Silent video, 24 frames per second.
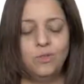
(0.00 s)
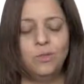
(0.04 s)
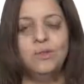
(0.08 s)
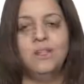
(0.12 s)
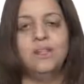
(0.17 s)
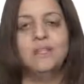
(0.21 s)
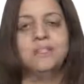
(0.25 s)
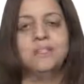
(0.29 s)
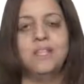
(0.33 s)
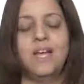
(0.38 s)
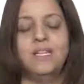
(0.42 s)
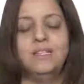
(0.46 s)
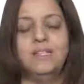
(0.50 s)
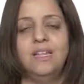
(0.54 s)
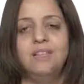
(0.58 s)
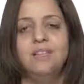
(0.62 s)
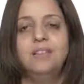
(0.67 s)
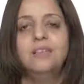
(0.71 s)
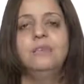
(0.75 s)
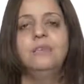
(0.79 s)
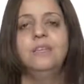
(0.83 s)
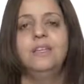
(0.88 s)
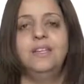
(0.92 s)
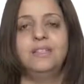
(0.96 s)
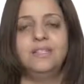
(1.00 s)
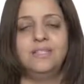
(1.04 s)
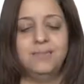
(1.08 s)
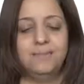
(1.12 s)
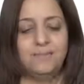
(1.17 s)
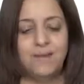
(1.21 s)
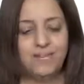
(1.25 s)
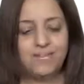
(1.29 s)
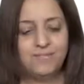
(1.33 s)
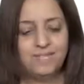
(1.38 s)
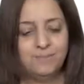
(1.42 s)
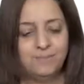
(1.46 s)
to decide that 3 is the
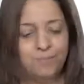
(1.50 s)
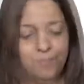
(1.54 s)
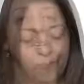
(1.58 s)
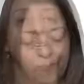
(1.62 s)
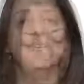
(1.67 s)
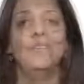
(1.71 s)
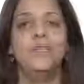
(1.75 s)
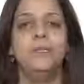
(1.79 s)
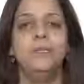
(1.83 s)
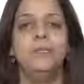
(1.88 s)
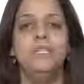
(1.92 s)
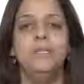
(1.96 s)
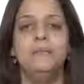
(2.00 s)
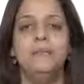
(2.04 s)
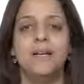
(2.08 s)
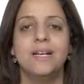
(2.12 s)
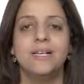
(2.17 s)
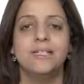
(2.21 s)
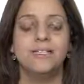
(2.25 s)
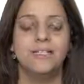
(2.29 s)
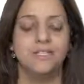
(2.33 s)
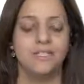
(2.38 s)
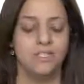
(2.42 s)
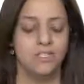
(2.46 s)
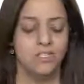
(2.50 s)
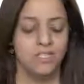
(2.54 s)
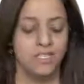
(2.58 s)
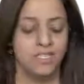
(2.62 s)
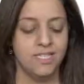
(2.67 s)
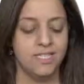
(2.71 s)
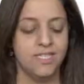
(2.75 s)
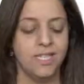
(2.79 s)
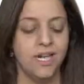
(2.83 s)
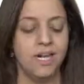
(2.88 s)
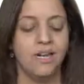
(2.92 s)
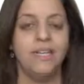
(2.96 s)
maximum. So minimax
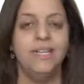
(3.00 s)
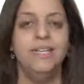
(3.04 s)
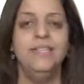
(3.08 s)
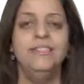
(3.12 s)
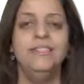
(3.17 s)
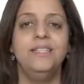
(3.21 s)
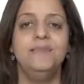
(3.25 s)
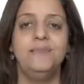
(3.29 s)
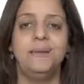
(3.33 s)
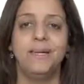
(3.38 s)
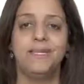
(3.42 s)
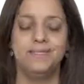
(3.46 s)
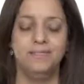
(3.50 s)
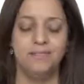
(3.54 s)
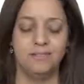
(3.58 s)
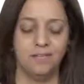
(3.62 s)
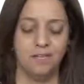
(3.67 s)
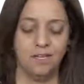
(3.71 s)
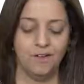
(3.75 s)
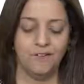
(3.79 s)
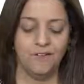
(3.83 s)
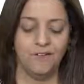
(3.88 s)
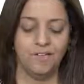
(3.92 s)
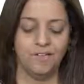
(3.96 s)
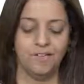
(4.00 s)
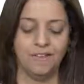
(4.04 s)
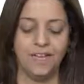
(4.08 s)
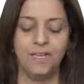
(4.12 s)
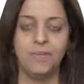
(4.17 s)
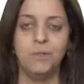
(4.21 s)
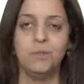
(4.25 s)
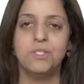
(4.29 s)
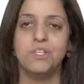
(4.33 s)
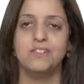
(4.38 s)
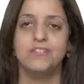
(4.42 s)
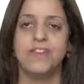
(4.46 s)
decisions are independent of the
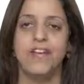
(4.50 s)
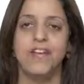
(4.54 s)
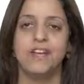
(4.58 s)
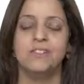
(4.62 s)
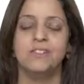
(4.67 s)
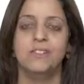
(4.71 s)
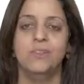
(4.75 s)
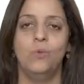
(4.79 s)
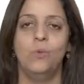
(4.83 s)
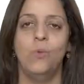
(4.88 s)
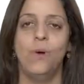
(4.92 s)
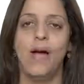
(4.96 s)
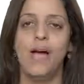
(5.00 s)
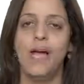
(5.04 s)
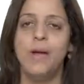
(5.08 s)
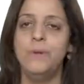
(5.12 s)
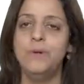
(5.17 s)
values of x and y,